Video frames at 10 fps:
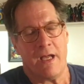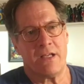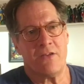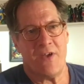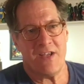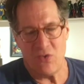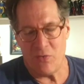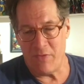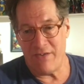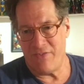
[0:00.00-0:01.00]
You've asked
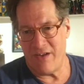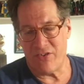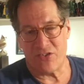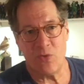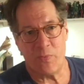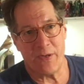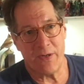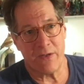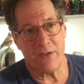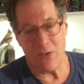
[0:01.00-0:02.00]
what my favorite
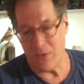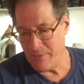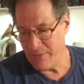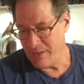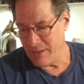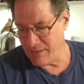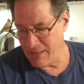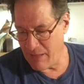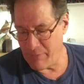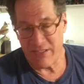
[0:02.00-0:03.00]
superhero in
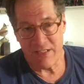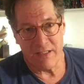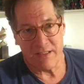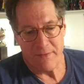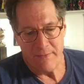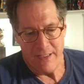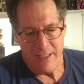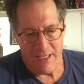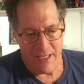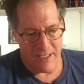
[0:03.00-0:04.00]
comics is,
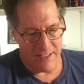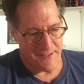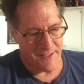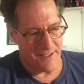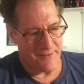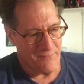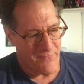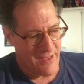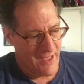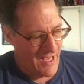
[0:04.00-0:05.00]
and
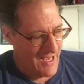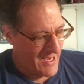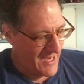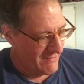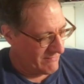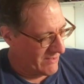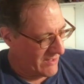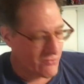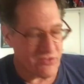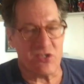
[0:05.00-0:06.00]
I
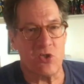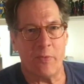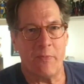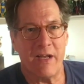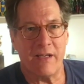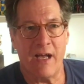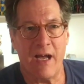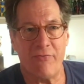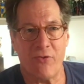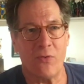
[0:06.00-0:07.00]
was a Superman
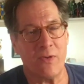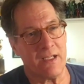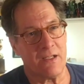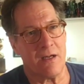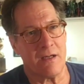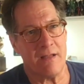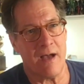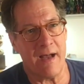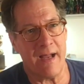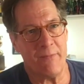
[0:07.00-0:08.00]
guy for a really long
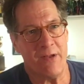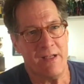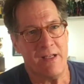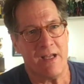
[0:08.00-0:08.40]
time.